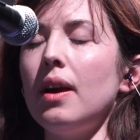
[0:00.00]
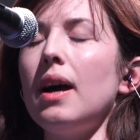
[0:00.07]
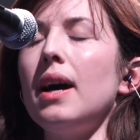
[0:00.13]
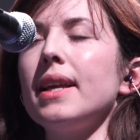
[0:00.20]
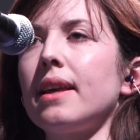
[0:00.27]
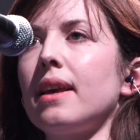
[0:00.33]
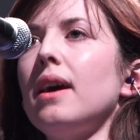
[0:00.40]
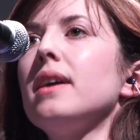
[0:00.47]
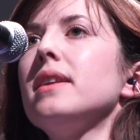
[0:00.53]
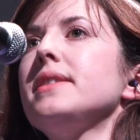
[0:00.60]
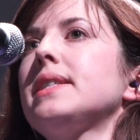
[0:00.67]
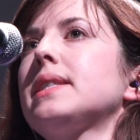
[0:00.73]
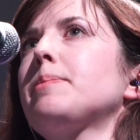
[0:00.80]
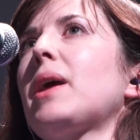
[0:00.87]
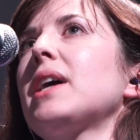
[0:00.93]
I kind of
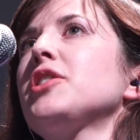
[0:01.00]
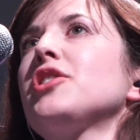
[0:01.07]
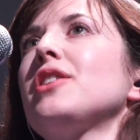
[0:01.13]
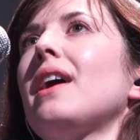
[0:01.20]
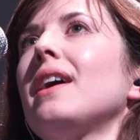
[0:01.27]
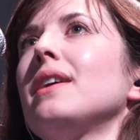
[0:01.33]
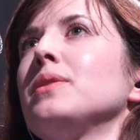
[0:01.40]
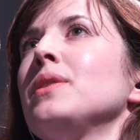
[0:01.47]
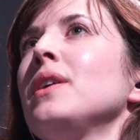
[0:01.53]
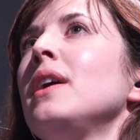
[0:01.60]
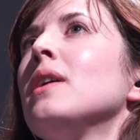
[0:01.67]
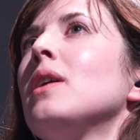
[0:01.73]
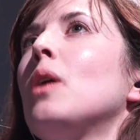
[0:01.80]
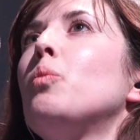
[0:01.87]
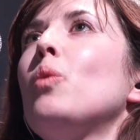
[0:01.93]
splashed out,
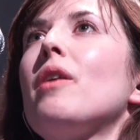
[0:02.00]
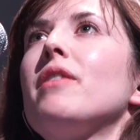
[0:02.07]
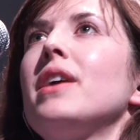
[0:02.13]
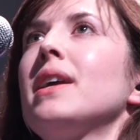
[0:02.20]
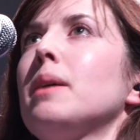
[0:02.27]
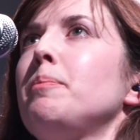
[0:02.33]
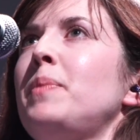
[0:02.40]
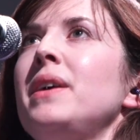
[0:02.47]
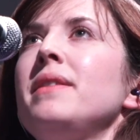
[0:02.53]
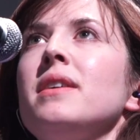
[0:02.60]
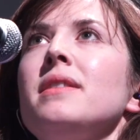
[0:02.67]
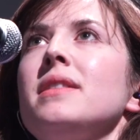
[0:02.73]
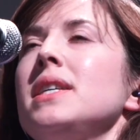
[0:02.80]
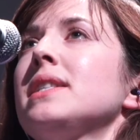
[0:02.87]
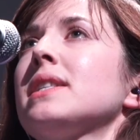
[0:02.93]
worrying a bit
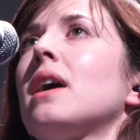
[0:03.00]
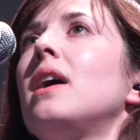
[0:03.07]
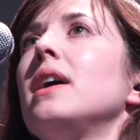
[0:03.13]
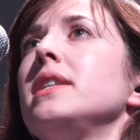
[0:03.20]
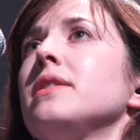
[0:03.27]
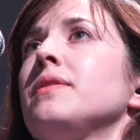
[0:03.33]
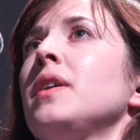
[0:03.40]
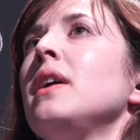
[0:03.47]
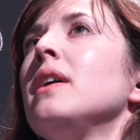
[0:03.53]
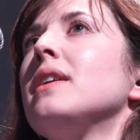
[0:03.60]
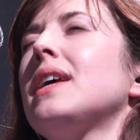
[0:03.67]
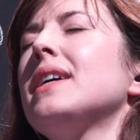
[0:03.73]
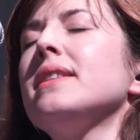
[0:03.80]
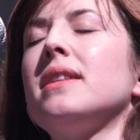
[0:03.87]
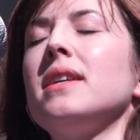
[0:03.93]
that this kind of,
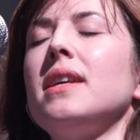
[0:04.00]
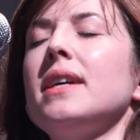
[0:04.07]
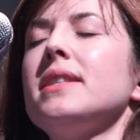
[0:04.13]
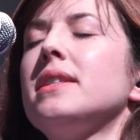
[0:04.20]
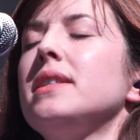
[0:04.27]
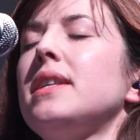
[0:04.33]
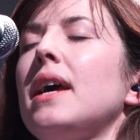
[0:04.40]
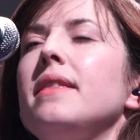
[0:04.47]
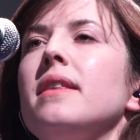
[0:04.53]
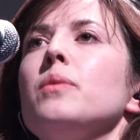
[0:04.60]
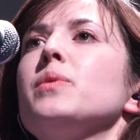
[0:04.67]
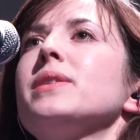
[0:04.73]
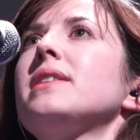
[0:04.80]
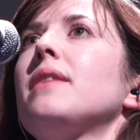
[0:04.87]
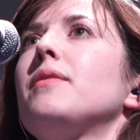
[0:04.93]
that yesterday
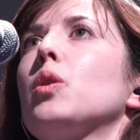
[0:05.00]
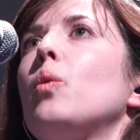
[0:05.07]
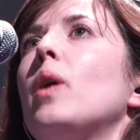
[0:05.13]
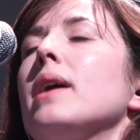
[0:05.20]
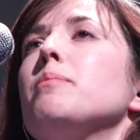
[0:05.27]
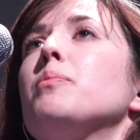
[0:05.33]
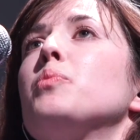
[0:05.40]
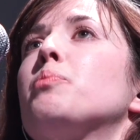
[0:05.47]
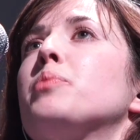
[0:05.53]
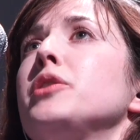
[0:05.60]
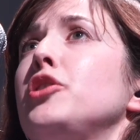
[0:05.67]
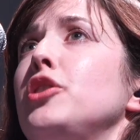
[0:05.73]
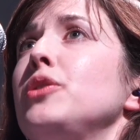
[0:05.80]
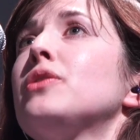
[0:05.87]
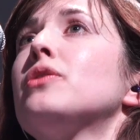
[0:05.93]
that was never quite
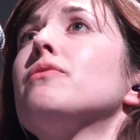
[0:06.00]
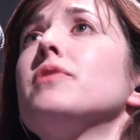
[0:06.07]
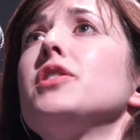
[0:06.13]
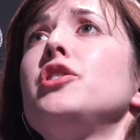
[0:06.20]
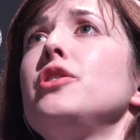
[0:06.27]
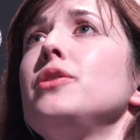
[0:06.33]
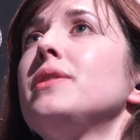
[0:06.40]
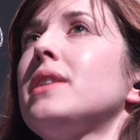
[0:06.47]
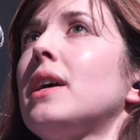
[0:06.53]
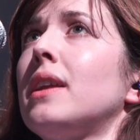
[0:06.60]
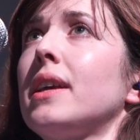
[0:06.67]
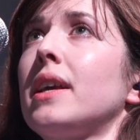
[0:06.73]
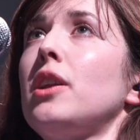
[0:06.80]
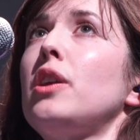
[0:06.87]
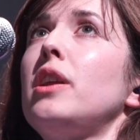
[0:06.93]
produced, reduced, and
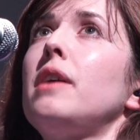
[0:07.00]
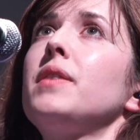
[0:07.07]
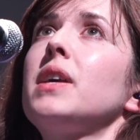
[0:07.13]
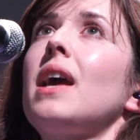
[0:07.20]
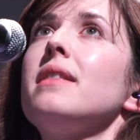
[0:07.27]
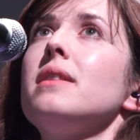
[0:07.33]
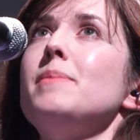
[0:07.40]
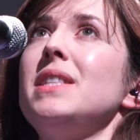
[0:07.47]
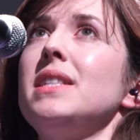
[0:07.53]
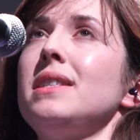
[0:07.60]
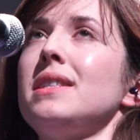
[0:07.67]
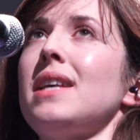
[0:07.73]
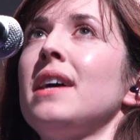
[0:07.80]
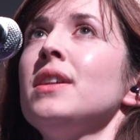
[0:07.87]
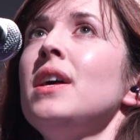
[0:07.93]
I can only ever get them in the
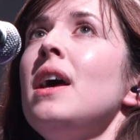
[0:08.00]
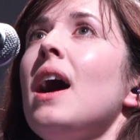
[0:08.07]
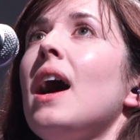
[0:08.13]
sale,